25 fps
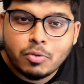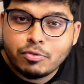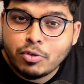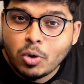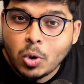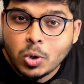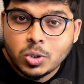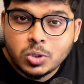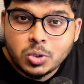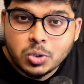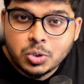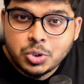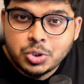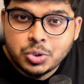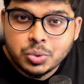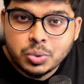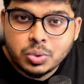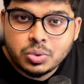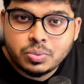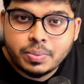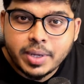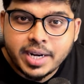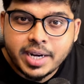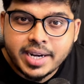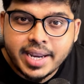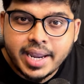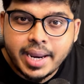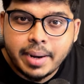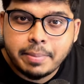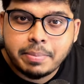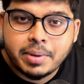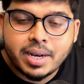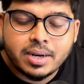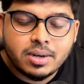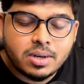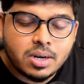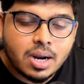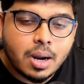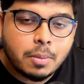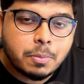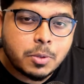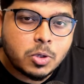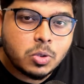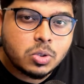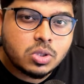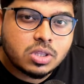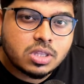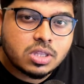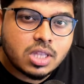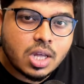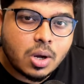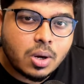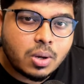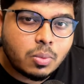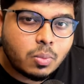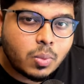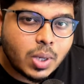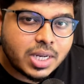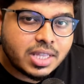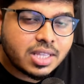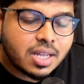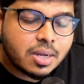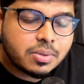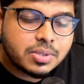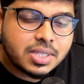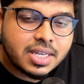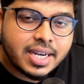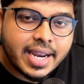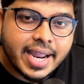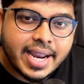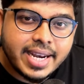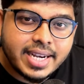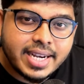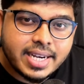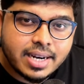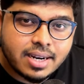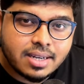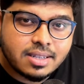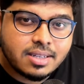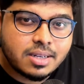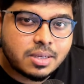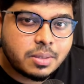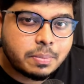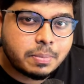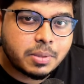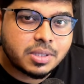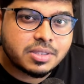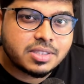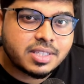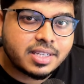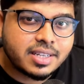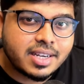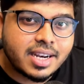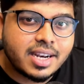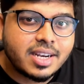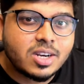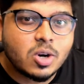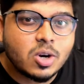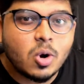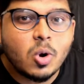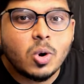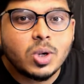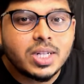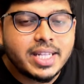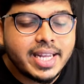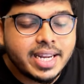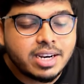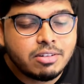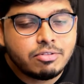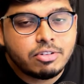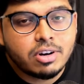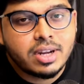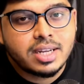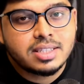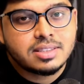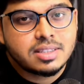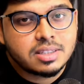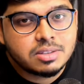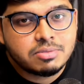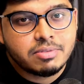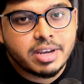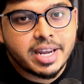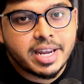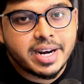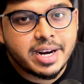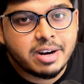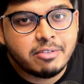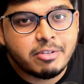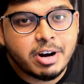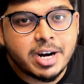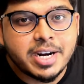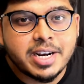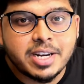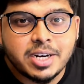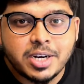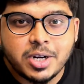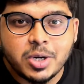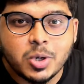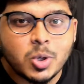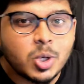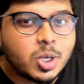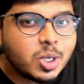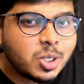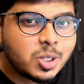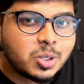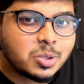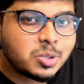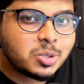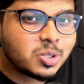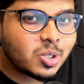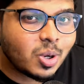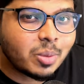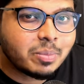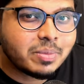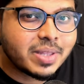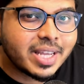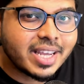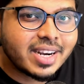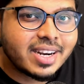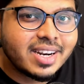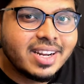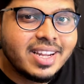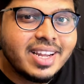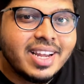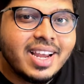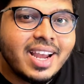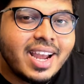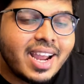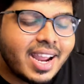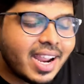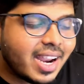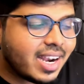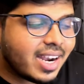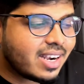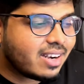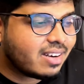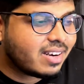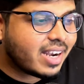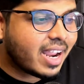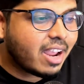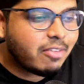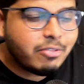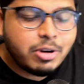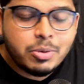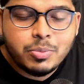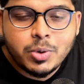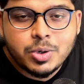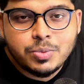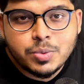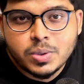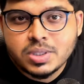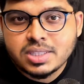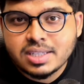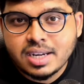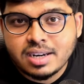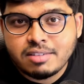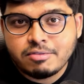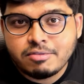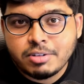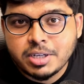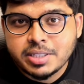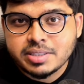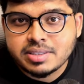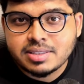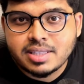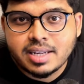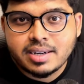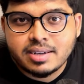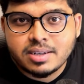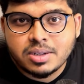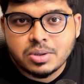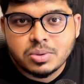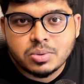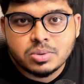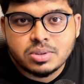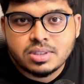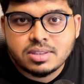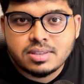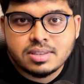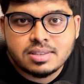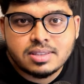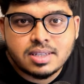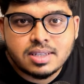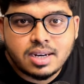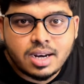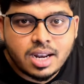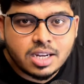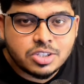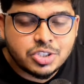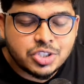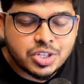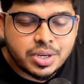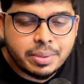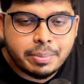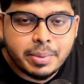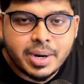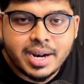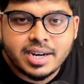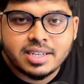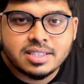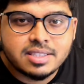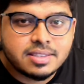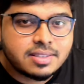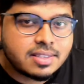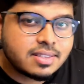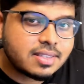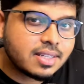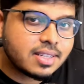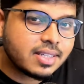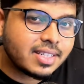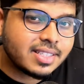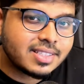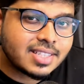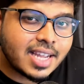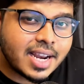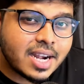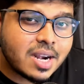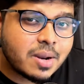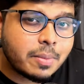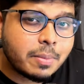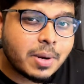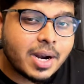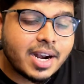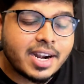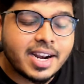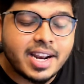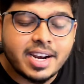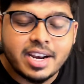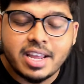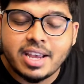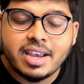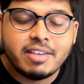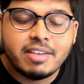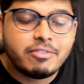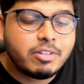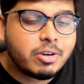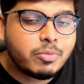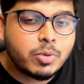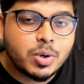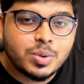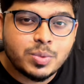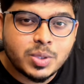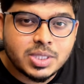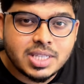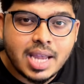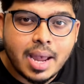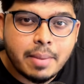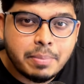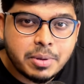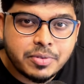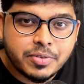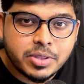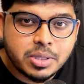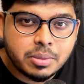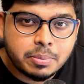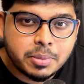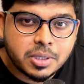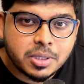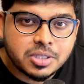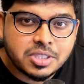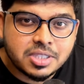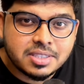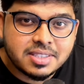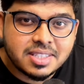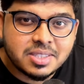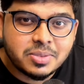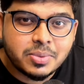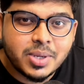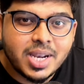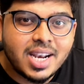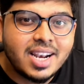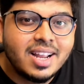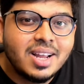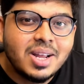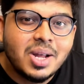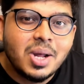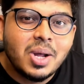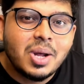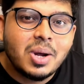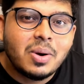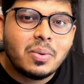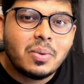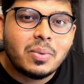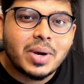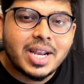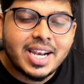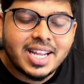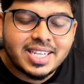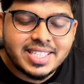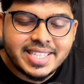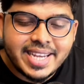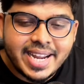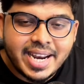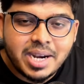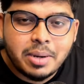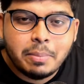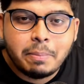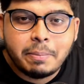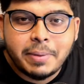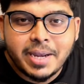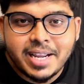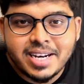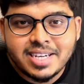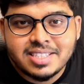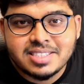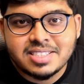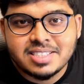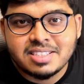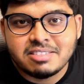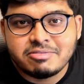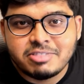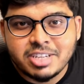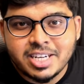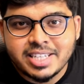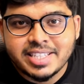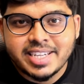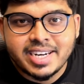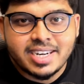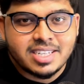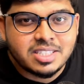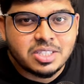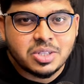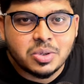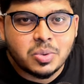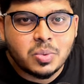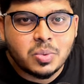of all those shoes were kept up to 1,800%, and all the influencers were invited in order to shop there. And everyone was convinced that, this is a luxury brand, this is a designer brand, and everyone was happy with the purchase as well. Well, at the end, Payless revealed that